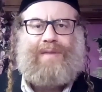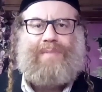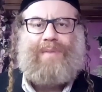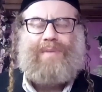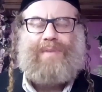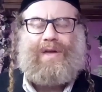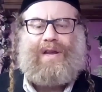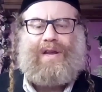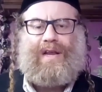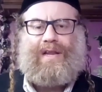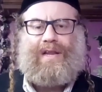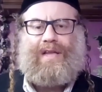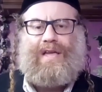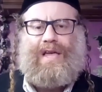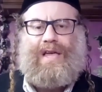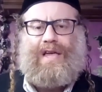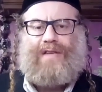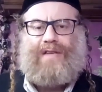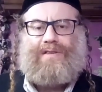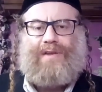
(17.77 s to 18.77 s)
remember correctly.
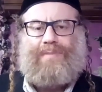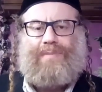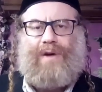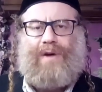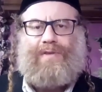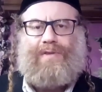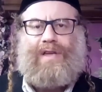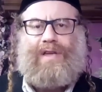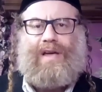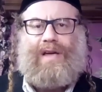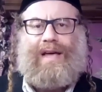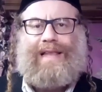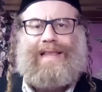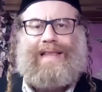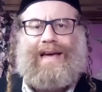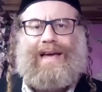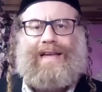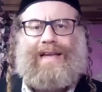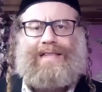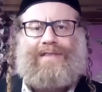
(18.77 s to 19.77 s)
So about the
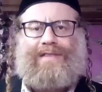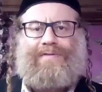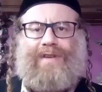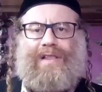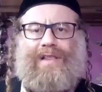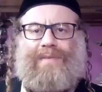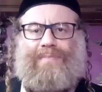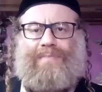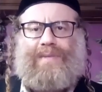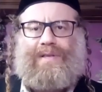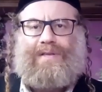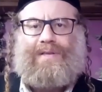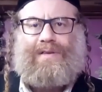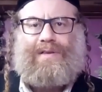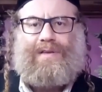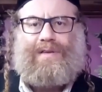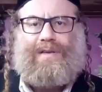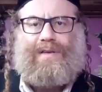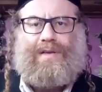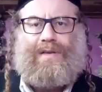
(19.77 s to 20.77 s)
halacha development,
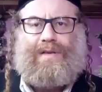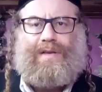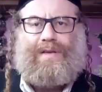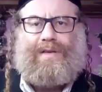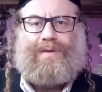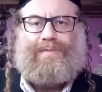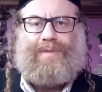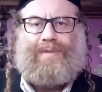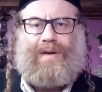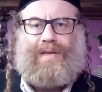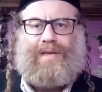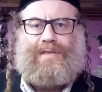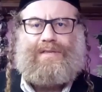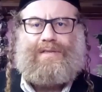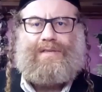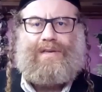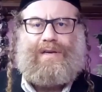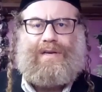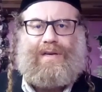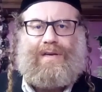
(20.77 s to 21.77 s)

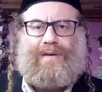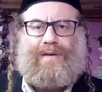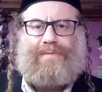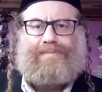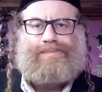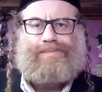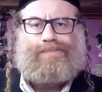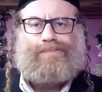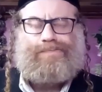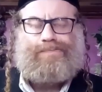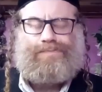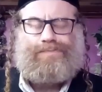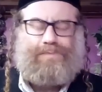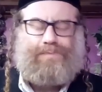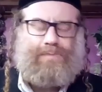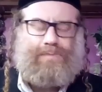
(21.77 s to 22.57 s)
right? Um,